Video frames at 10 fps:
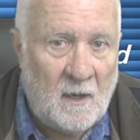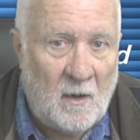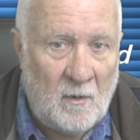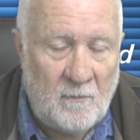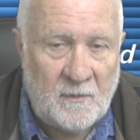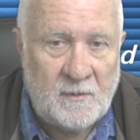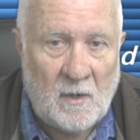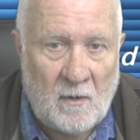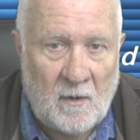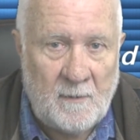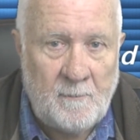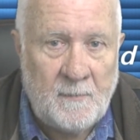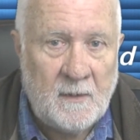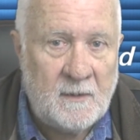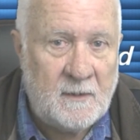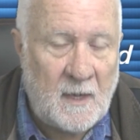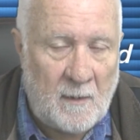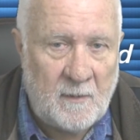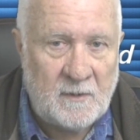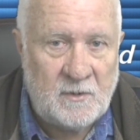over time,
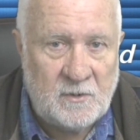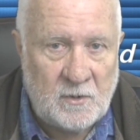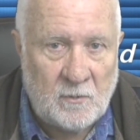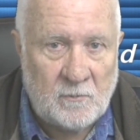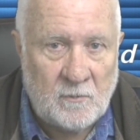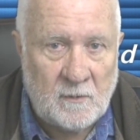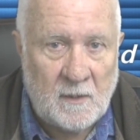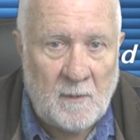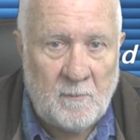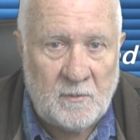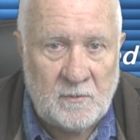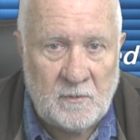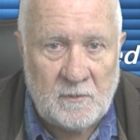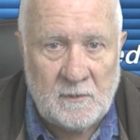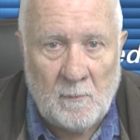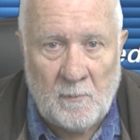damage children and produce